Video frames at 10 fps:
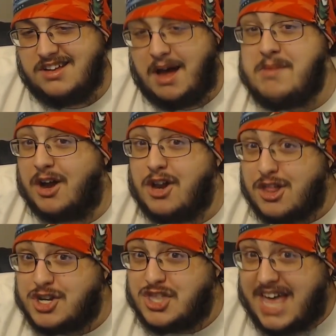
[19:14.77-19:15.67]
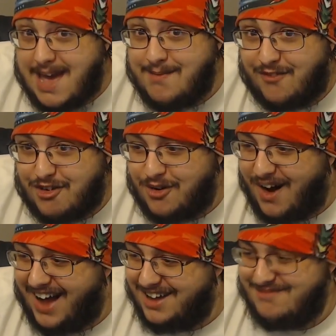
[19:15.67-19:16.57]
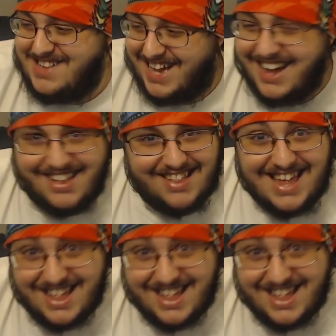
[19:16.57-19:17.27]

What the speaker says: I'm not going to touch the game for a while because